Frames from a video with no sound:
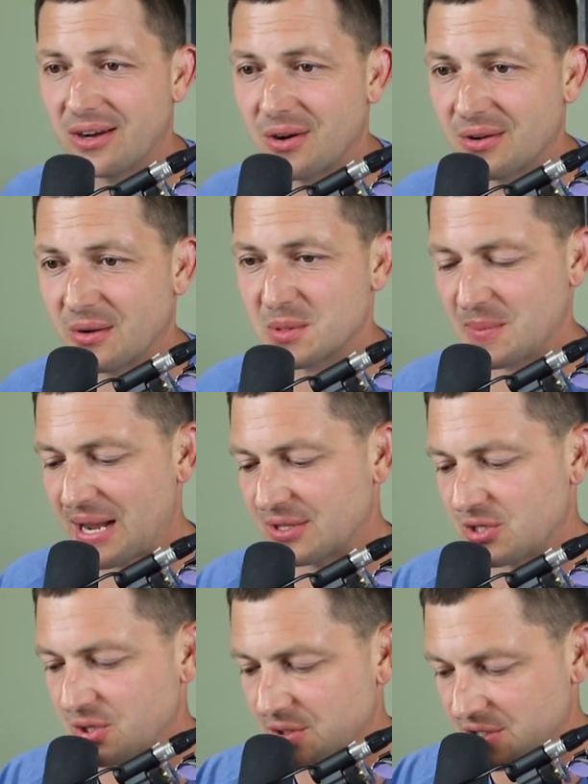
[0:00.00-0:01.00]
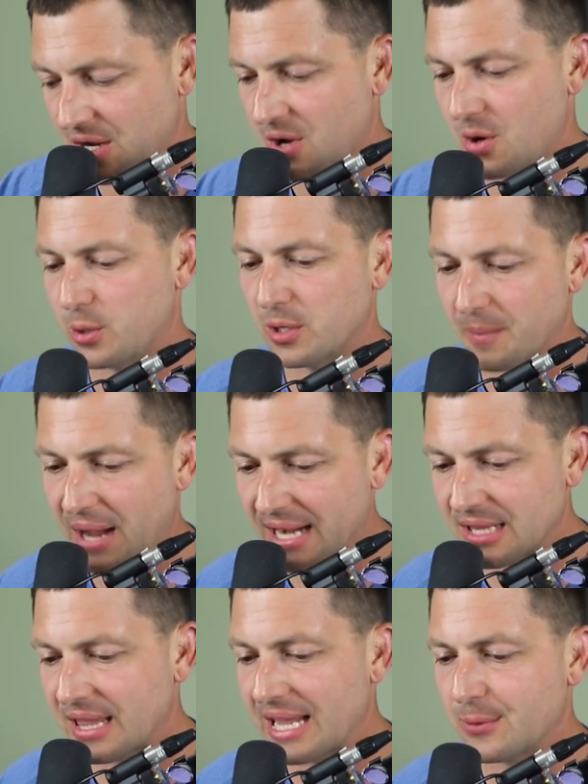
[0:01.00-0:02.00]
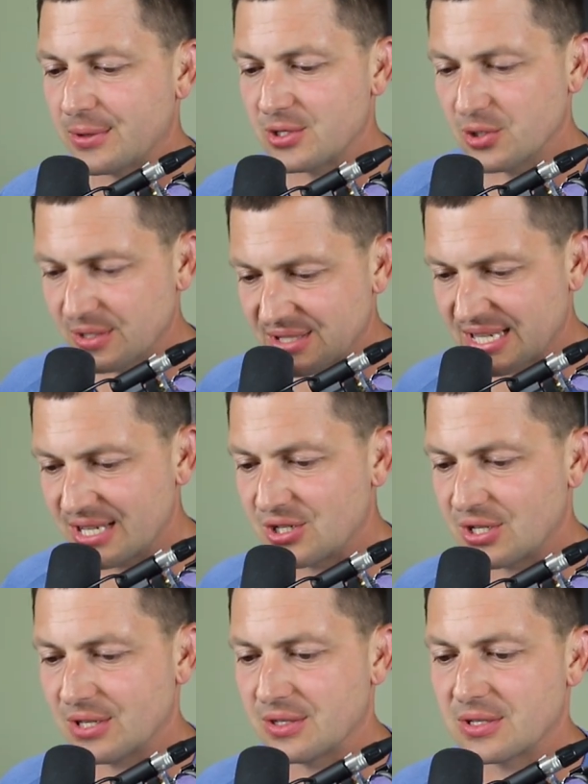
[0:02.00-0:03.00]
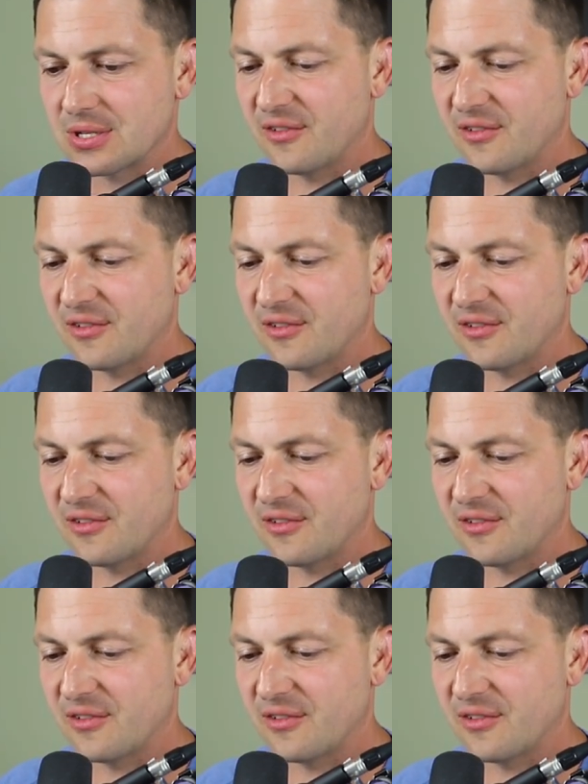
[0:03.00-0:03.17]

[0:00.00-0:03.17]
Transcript: It all comes back to your tone, your body language, your intentions,